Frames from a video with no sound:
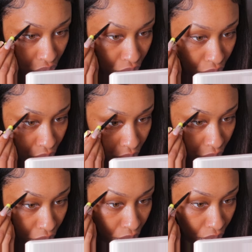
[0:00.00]
do
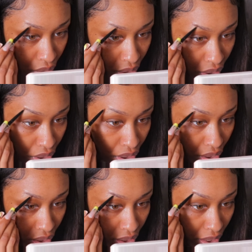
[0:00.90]

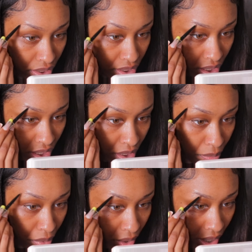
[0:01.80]
nice thin
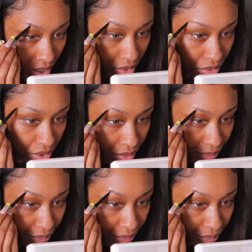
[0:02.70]
brows